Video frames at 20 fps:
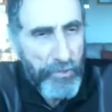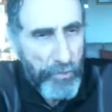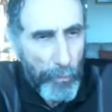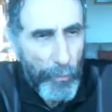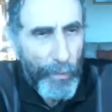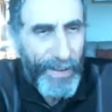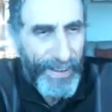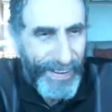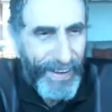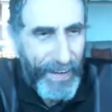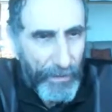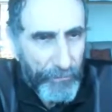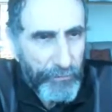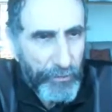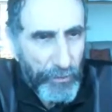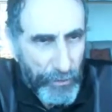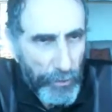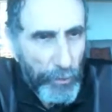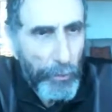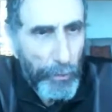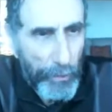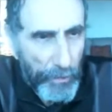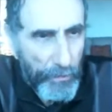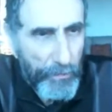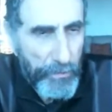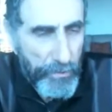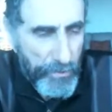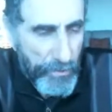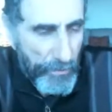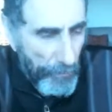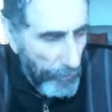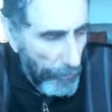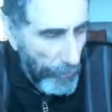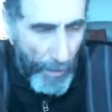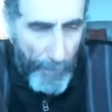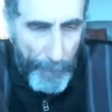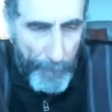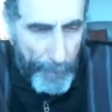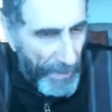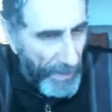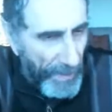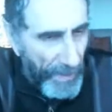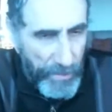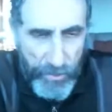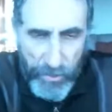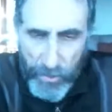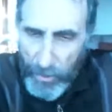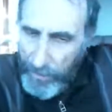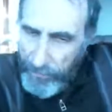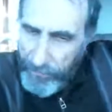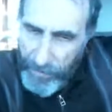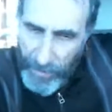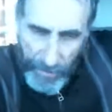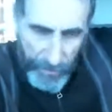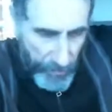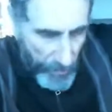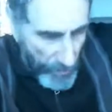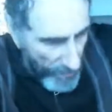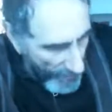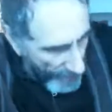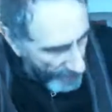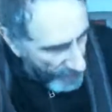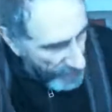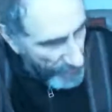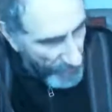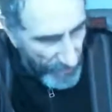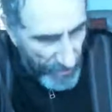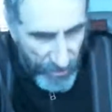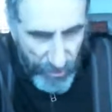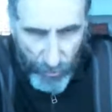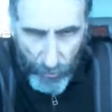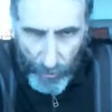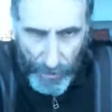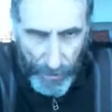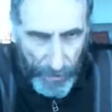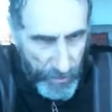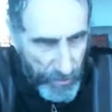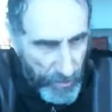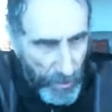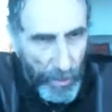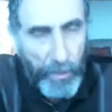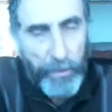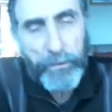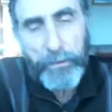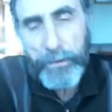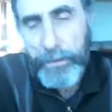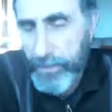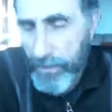That's the way I have to do it. There's a web page, and I have to enter everybody's grades,